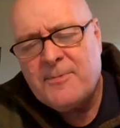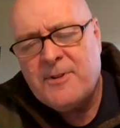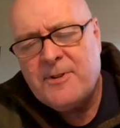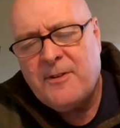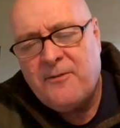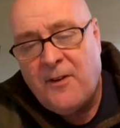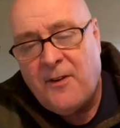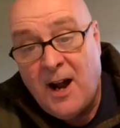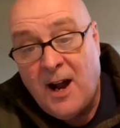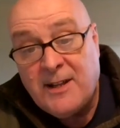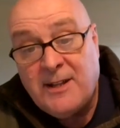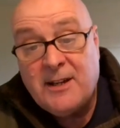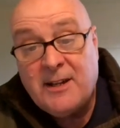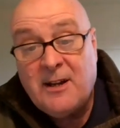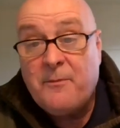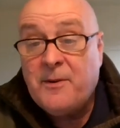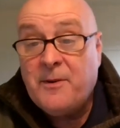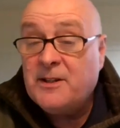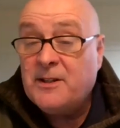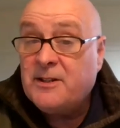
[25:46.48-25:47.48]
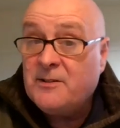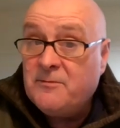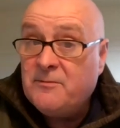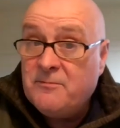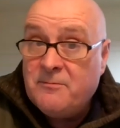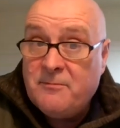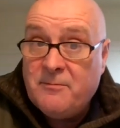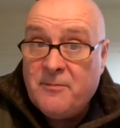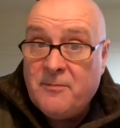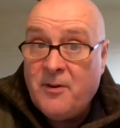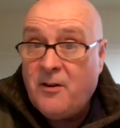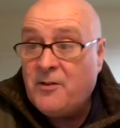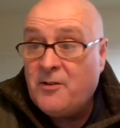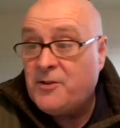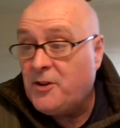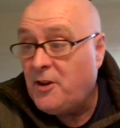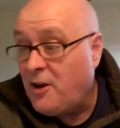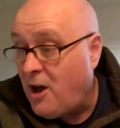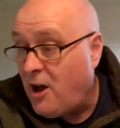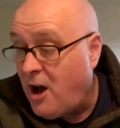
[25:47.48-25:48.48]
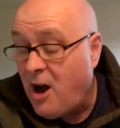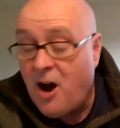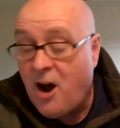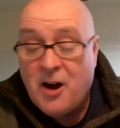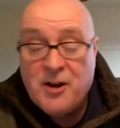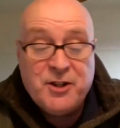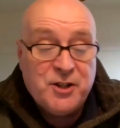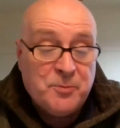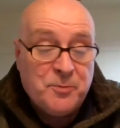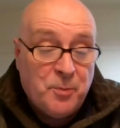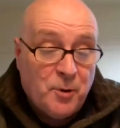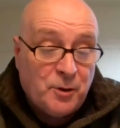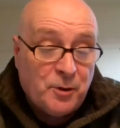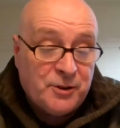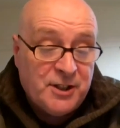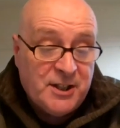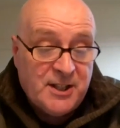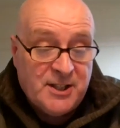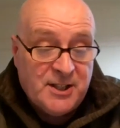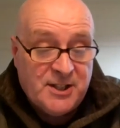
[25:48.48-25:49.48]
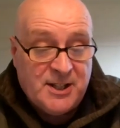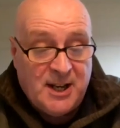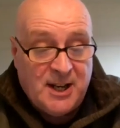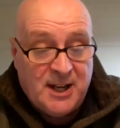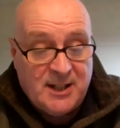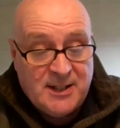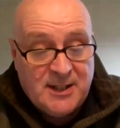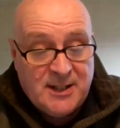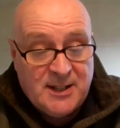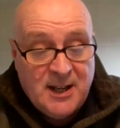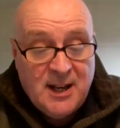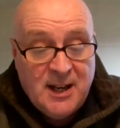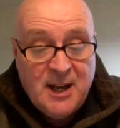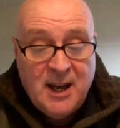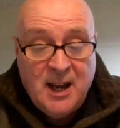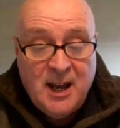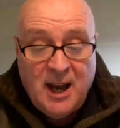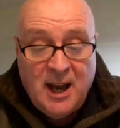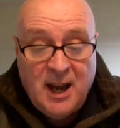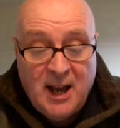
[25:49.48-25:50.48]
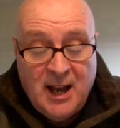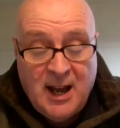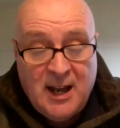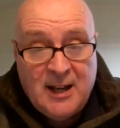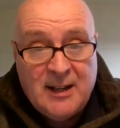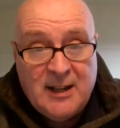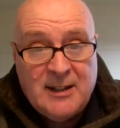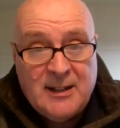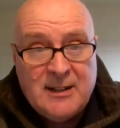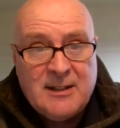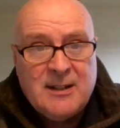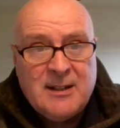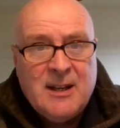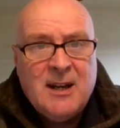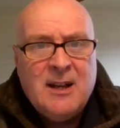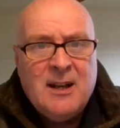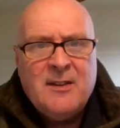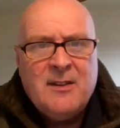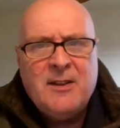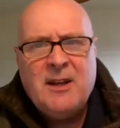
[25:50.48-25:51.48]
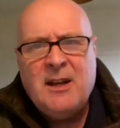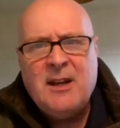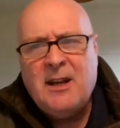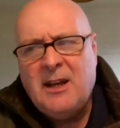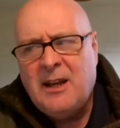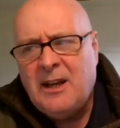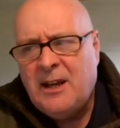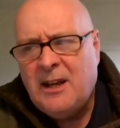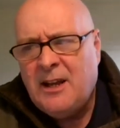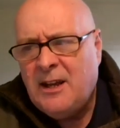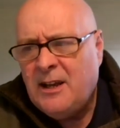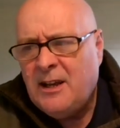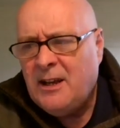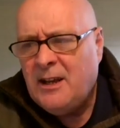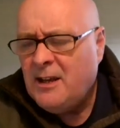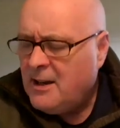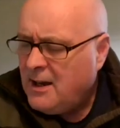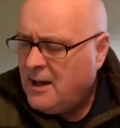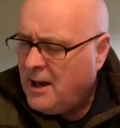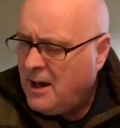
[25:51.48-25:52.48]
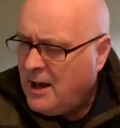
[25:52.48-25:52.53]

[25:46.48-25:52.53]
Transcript: divided up into large sporting estates, and the